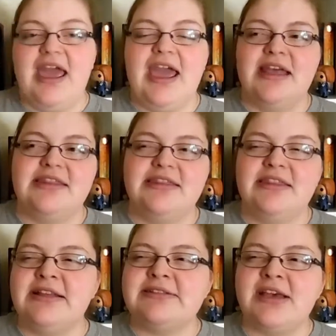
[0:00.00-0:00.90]
And
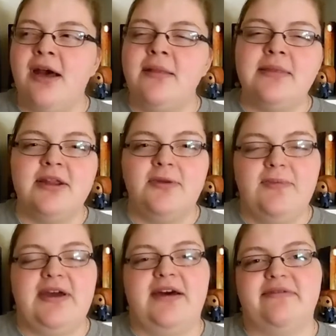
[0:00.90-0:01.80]
it's got a little
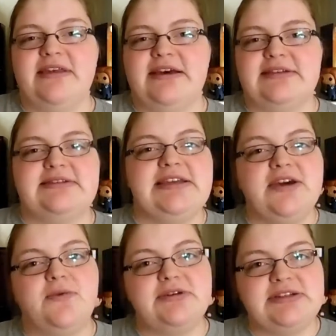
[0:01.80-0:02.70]
bit of the
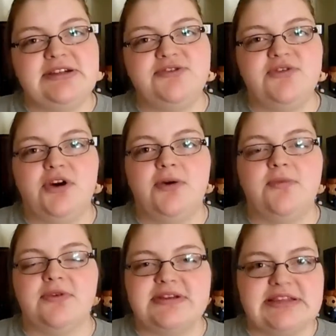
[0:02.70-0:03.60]
sequel
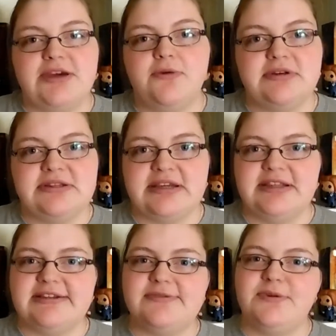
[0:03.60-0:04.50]
syndrome or sequel
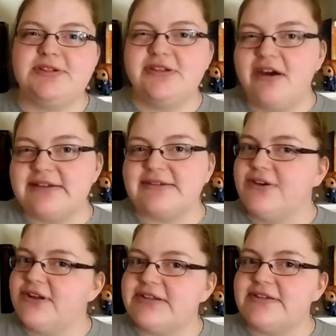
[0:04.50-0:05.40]
sickness, where it's not as
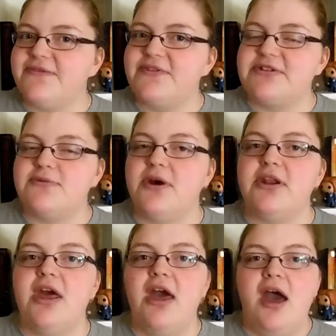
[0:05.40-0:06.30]
good as the first
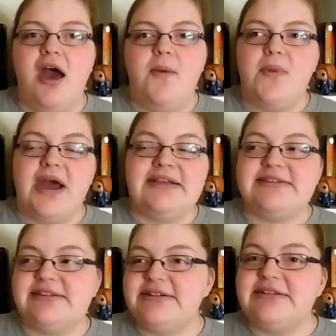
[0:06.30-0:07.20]
one, but I
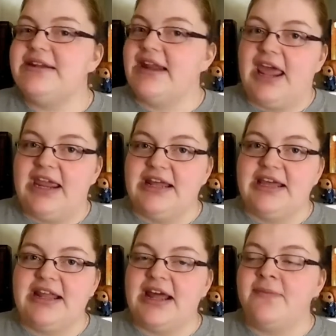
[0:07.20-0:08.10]
still didn't hate
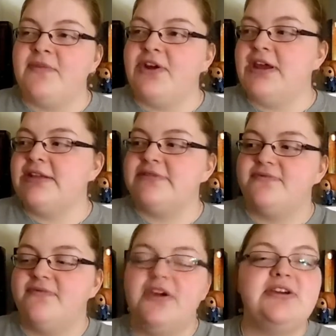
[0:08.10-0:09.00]
it. And it's
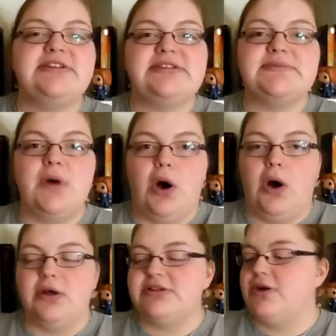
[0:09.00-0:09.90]
very
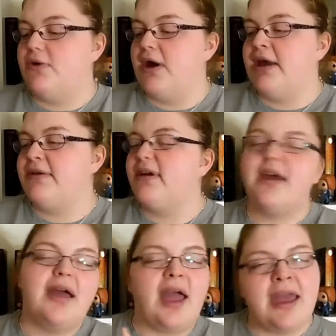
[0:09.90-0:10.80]
small. So I
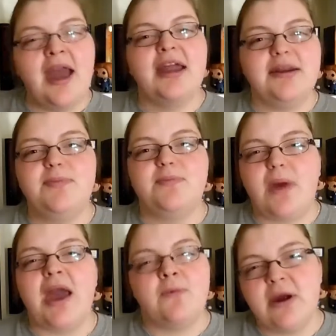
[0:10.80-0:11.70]

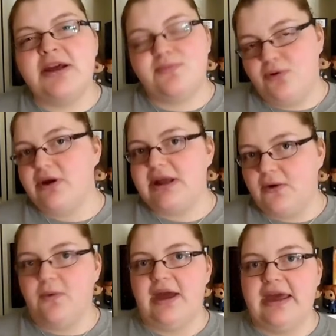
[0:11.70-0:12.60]
read it pretty
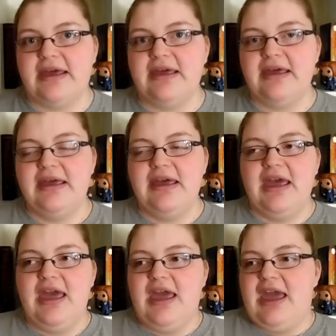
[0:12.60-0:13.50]
quick.
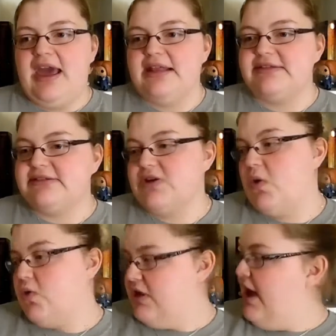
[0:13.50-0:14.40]
And
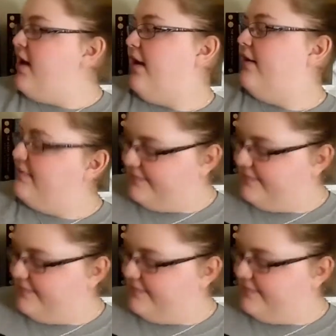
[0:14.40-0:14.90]
so yeah.